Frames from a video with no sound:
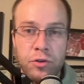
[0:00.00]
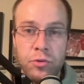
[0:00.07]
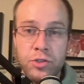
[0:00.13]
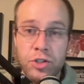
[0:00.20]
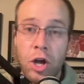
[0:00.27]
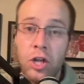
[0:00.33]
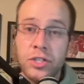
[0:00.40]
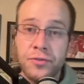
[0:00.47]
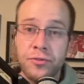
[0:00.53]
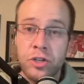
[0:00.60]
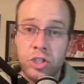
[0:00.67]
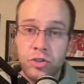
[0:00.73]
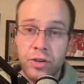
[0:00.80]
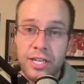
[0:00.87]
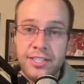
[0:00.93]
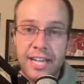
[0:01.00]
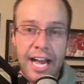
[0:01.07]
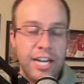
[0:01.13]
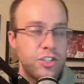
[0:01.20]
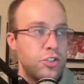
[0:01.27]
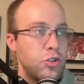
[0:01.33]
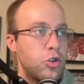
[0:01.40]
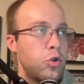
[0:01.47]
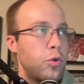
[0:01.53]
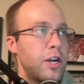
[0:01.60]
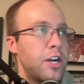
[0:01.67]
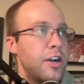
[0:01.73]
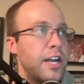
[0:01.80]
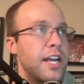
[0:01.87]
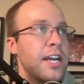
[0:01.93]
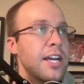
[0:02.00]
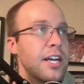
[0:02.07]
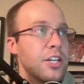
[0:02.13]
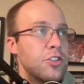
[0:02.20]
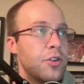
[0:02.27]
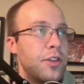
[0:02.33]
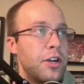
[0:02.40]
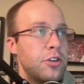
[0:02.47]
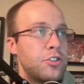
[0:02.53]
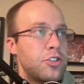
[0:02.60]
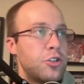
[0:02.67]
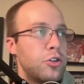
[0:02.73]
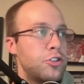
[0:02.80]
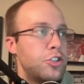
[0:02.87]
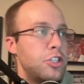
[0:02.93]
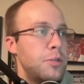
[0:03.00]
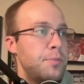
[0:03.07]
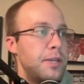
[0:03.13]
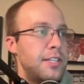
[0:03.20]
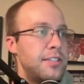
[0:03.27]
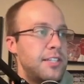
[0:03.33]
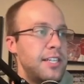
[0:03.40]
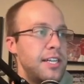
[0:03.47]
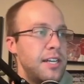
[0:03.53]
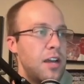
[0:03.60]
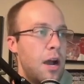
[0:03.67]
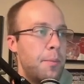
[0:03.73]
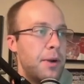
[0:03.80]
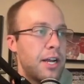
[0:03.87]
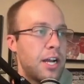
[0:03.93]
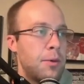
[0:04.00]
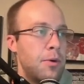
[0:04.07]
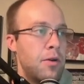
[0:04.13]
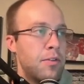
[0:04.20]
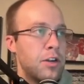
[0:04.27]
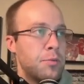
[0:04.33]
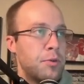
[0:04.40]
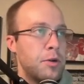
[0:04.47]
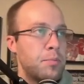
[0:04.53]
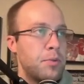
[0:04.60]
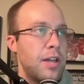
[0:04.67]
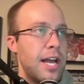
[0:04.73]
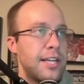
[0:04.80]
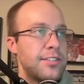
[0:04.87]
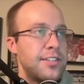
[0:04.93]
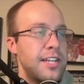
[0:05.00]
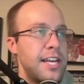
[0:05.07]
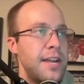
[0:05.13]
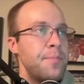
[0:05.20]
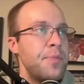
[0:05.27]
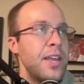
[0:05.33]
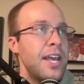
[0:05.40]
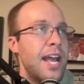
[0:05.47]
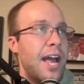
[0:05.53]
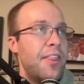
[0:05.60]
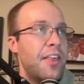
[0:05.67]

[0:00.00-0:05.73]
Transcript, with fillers: results for a transactional query. So there's Search GPT. I'm going to come over to Perplexity. And